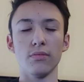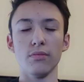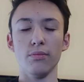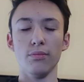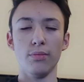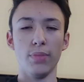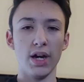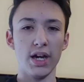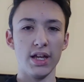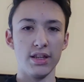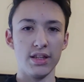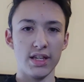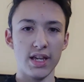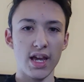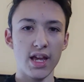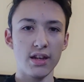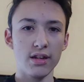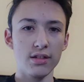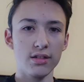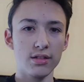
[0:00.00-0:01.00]
By the
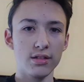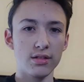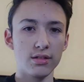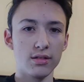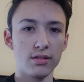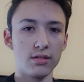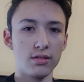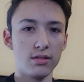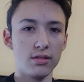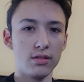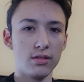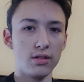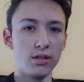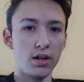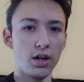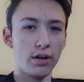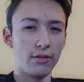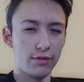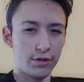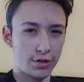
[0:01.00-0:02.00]
end
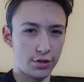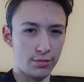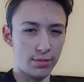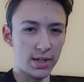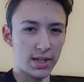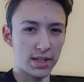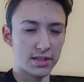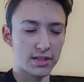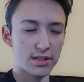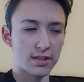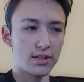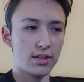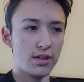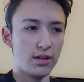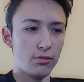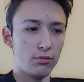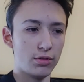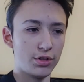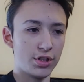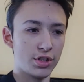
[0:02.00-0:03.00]
of the 2 minutes,
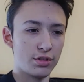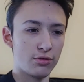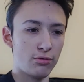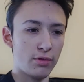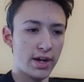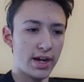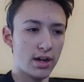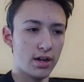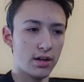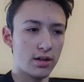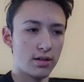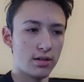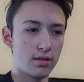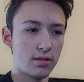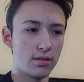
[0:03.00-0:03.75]
which is where